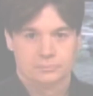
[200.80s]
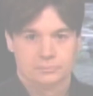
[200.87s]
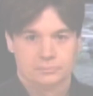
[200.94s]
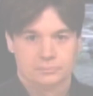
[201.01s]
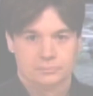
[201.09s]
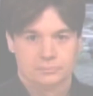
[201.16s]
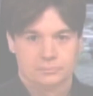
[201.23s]

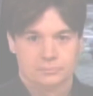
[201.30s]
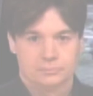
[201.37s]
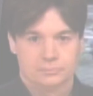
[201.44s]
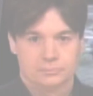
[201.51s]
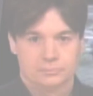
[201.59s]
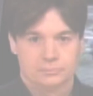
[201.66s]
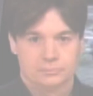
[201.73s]

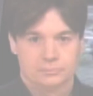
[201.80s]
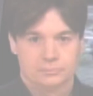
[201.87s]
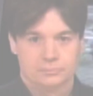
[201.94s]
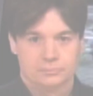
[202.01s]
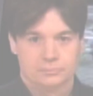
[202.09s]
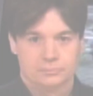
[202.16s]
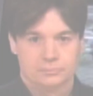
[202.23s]

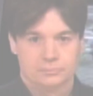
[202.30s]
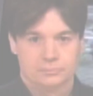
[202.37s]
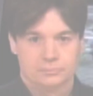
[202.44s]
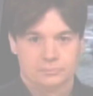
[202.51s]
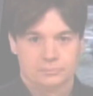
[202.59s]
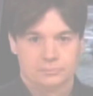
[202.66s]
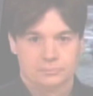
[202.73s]

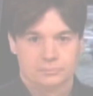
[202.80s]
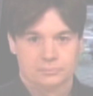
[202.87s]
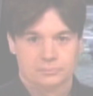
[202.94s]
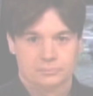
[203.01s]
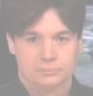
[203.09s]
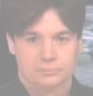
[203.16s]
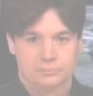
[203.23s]

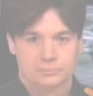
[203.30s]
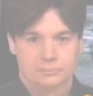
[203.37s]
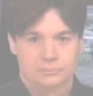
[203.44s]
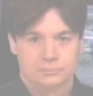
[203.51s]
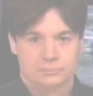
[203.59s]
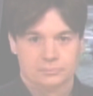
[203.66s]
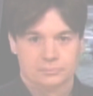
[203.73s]

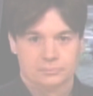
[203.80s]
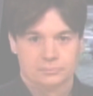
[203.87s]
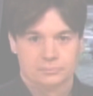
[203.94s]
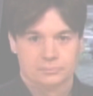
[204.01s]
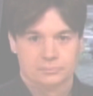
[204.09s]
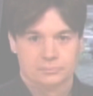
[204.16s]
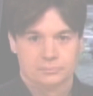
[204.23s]

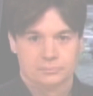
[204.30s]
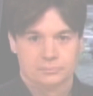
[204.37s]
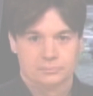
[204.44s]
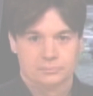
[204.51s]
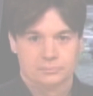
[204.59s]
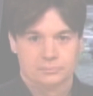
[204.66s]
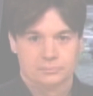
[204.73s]

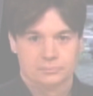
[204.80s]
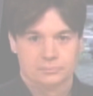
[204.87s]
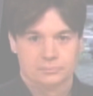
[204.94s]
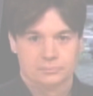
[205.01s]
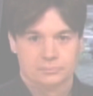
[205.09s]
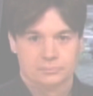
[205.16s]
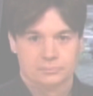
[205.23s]

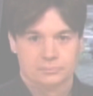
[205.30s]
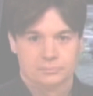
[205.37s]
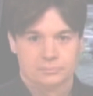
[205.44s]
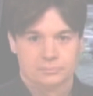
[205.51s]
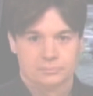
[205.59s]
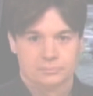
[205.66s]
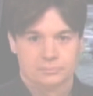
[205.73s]

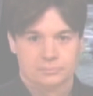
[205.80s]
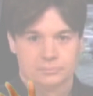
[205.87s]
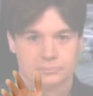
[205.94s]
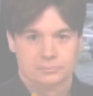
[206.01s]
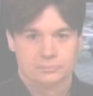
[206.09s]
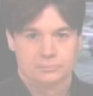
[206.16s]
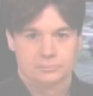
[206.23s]

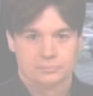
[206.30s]
The person shown says nothing.